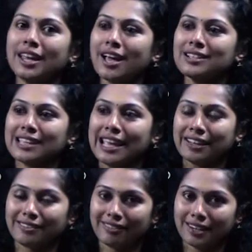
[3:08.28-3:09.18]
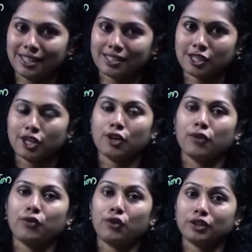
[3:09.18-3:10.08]
area is increased
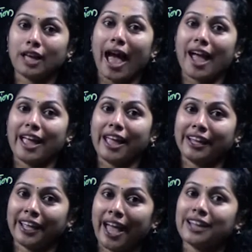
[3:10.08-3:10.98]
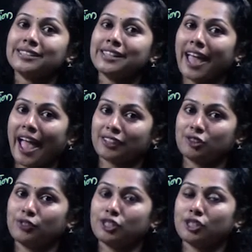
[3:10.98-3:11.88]
for the enhancing
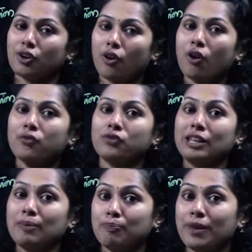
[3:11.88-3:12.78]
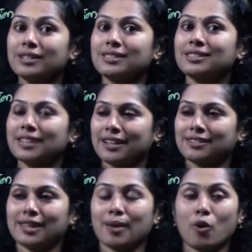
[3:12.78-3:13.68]
activity of lipases
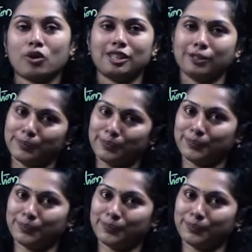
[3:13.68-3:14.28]
enzyme on them.